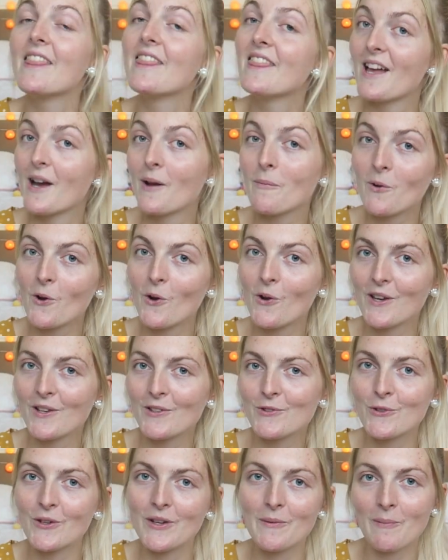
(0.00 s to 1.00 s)
Now I'm
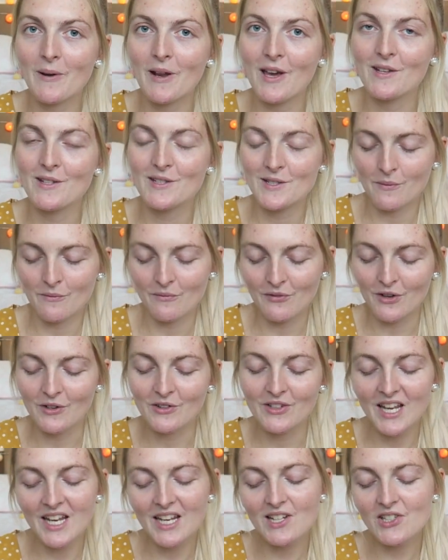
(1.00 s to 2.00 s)
going to apply some
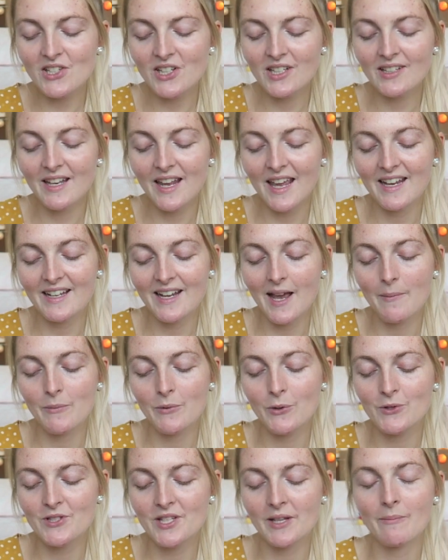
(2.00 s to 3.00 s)
foundation, and
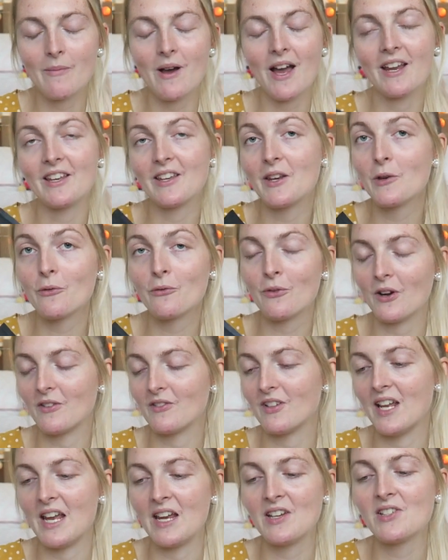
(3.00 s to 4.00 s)
I'm using my new
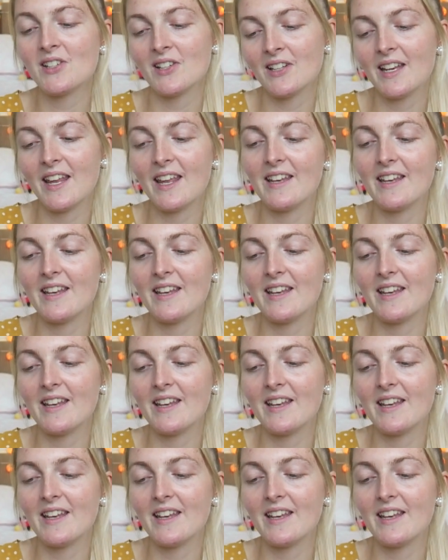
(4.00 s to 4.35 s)
foundation,